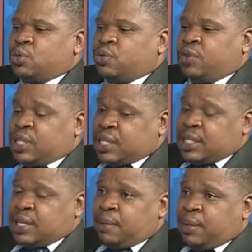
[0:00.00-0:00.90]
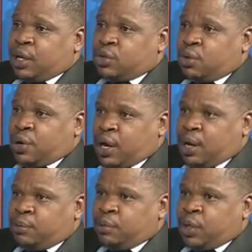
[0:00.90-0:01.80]
for the central bank to
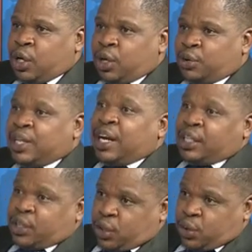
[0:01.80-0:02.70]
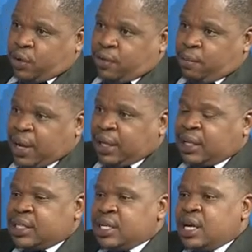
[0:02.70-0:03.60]
come to the rescue of the
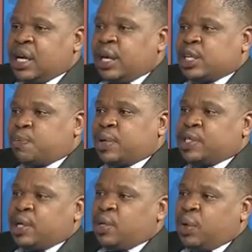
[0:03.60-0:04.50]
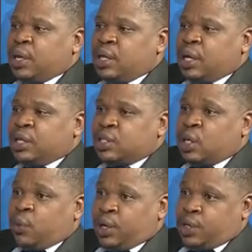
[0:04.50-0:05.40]
market, especially when there is
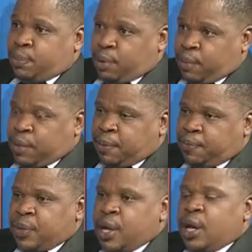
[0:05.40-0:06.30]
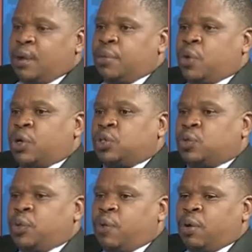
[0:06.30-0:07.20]
liquidity problem. Because
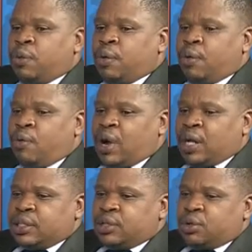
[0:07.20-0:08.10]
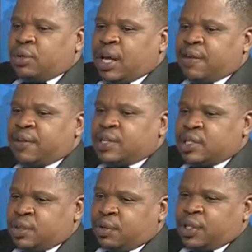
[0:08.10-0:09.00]
we don't want to have a
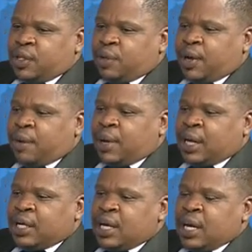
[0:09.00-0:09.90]
situation whereby